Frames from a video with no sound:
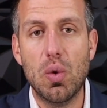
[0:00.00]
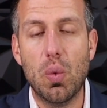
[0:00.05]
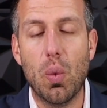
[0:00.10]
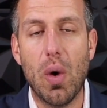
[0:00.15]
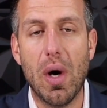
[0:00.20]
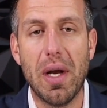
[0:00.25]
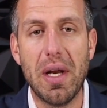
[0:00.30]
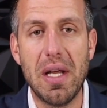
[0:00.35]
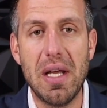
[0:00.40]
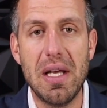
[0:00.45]

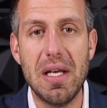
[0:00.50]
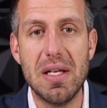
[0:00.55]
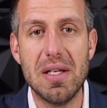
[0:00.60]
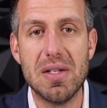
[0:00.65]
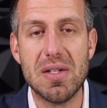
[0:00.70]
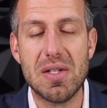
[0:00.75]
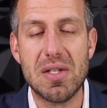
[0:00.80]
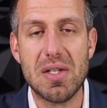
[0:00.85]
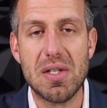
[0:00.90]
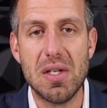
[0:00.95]
What
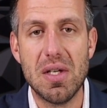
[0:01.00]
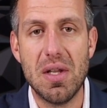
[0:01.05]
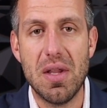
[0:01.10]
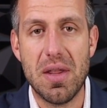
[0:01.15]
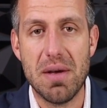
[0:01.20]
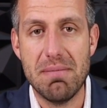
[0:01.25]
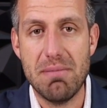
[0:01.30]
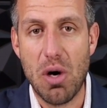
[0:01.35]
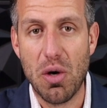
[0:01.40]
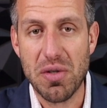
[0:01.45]
is
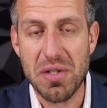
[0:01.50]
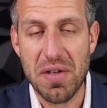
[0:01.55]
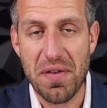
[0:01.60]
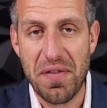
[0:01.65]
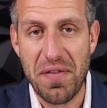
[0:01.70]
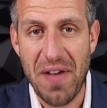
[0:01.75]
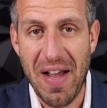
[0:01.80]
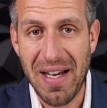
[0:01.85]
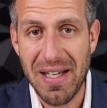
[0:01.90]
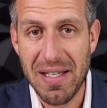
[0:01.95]
the most
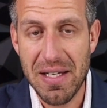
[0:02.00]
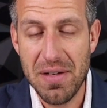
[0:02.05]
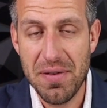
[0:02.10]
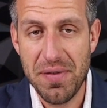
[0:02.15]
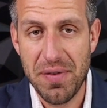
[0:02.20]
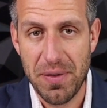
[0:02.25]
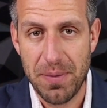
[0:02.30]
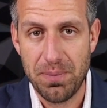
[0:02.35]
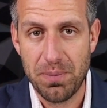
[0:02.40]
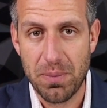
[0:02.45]

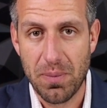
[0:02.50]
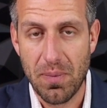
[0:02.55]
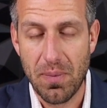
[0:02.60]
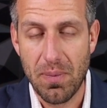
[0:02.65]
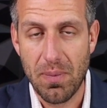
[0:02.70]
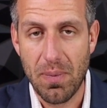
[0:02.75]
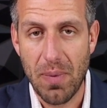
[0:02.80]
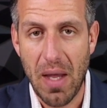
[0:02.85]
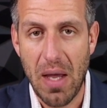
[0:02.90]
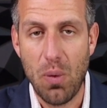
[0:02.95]
effective
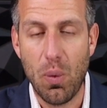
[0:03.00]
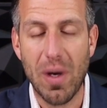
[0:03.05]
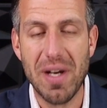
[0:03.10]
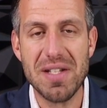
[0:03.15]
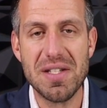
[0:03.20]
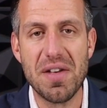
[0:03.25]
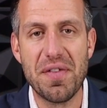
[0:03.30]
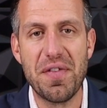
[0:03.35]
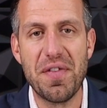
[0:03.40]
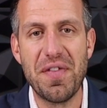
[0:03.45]
and what
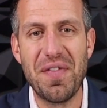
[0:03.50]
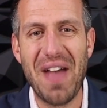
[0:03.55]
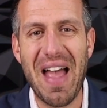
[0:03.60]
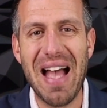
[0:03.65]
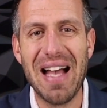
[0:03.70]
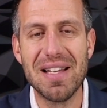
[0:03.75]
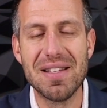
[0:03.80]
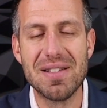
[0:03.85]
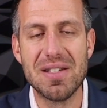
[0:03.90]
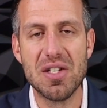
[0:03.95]
is the
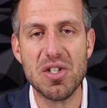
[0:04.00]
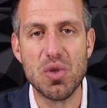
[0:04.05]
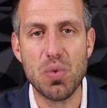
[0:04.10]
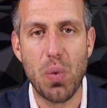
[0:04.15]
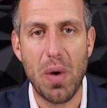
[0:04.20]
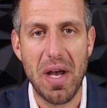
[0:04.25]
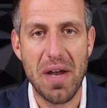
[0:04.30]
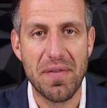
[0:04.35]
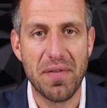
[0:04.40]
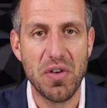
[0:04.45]
fastest
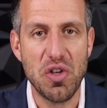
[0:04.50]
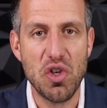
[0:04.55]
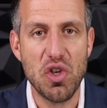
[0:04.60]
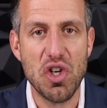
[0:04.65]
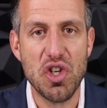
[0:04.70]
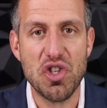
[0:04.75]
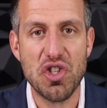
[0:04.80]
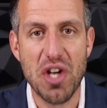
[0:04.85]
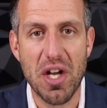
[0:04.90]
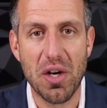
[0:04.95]
way for you
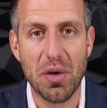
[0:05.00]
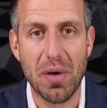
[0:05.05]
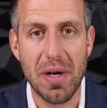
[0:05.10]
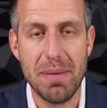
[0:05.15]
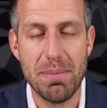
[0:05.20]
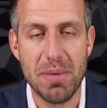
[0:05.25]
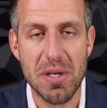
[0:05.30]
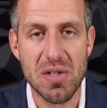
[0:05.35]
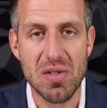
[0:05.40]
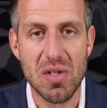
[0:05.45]
to
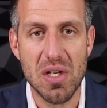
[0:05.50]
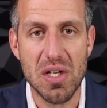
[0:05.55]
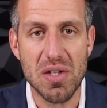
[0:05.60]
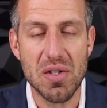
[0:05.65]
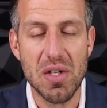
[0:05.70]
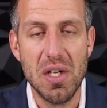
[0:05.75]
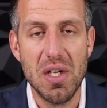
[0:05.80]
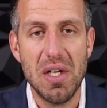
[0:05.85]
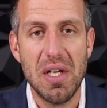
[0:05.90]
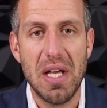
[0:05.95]
generate
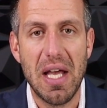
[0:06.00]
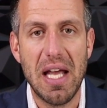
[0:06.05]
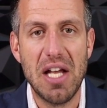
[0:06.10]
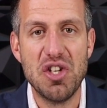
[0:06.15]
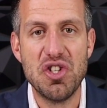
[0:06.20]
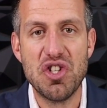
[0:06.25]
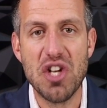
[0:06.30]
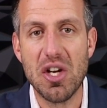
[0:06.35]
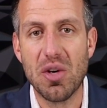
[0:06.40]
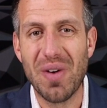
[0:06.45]
business
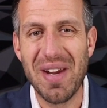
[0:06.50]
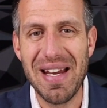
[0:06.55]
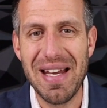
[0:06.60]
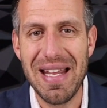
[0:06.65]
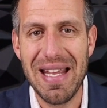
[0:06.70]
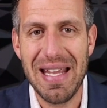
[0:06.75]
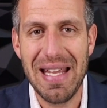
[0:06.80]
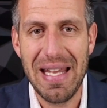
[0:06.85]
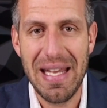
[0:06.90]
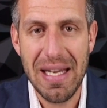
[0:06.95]
and
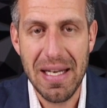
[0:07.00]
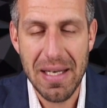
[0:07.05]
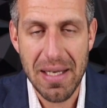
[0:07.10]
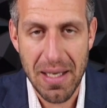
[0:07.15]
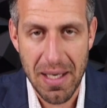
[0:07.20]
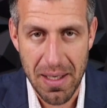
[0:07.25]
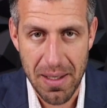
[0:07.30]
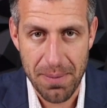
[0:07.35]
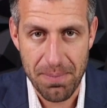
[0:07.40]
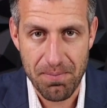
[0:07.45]
generate
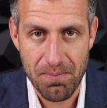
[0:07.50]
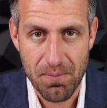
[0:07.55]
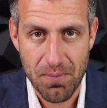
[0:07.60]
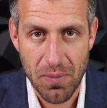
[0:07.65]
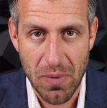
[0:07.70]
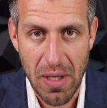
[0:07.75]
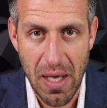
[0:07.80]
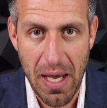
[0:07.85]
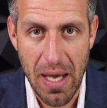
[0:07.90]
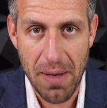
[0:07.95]
income?
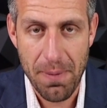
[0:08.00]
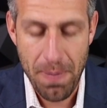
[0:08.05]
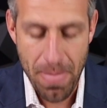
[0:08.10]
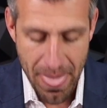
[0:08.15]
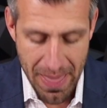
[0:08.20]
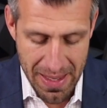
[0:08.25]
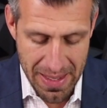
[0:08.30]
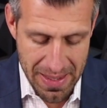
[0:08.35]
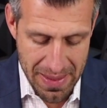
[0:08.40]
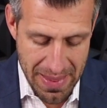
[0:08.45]
Okay,
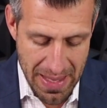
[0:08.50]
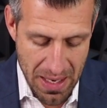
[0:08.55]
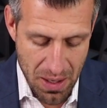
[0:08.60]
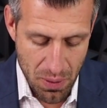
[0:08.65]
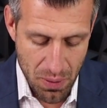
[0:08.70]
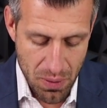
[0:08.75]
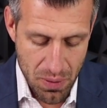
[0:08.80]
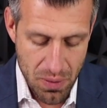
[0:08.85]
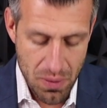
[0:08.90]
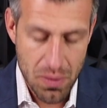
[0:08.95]

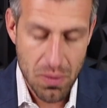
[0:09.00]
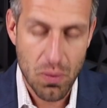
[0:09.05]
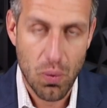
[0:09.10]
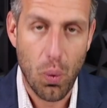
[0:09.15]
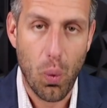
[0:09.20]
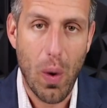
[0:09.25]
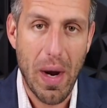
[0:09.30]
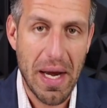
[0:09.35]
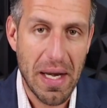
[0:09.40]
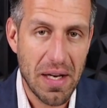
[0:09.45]
now
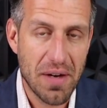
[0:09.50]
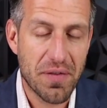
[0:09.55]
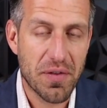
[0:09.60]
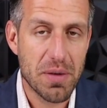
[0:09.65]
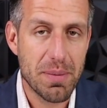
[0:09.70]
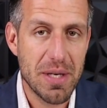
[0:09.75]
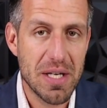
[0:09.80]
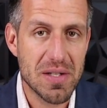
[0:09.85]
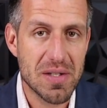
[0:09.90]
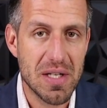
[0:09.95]
waiting
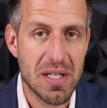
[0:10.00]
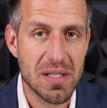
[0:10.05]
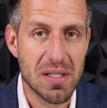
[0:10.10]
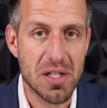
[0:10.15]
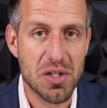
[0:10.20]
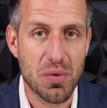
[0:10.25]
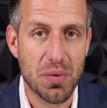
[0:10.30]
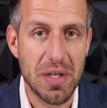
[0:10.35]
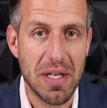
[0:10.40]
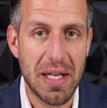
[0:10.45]
for business,
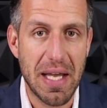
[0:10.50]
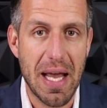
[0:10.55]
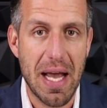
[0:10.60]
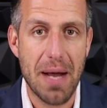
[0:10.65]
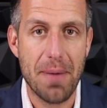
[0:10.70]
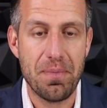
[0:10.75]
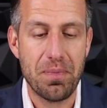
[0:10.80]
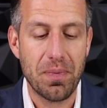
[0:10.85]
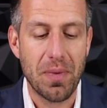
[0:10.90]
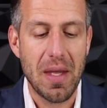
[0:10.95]
let's
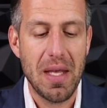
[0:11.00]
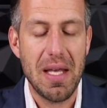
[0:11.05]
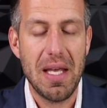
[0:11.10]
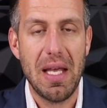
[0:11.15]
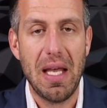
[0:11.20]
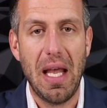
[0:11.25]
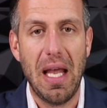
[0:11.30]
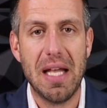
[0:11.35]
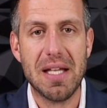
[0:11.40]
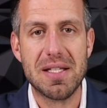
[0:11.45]
recap.
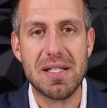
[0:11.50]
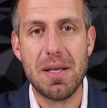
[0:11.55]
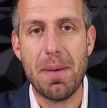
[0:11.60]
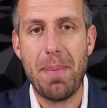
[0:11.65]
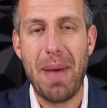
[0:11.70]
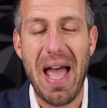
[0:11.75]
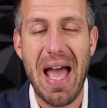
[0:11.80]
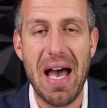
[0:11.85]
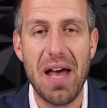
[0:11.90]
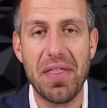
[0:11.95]
It's the
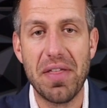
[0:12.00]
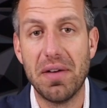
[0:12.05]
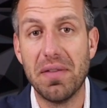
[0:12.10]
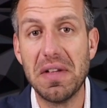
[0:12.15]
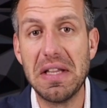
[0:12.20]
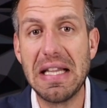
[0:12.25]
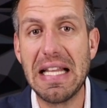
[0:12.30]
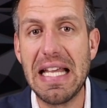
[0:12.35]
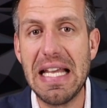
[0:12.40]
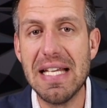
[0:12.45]
path
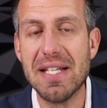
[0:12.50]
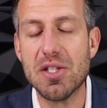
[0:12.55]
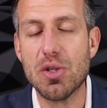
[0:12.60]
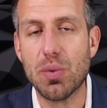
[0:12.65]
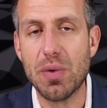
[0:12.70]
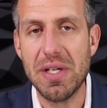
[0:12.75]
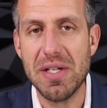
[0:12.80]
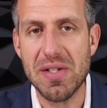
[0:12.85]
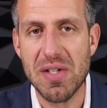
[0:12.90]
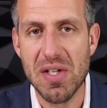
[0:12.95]
of least
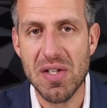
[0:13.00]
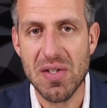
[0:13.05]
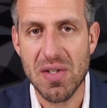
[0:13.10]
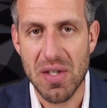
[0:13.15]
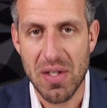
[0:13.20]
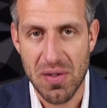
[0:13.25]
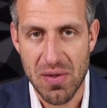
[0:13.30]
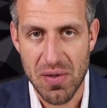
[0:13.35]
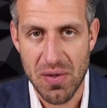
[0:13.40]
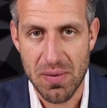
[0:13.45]

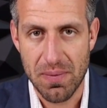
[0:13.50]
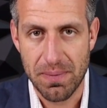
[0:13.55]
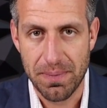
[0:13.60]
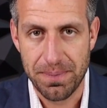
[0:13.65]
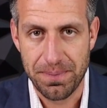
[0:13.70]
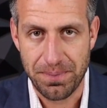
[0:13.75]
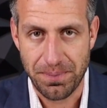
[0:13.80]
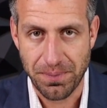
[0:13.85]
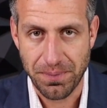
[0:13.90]
resistance.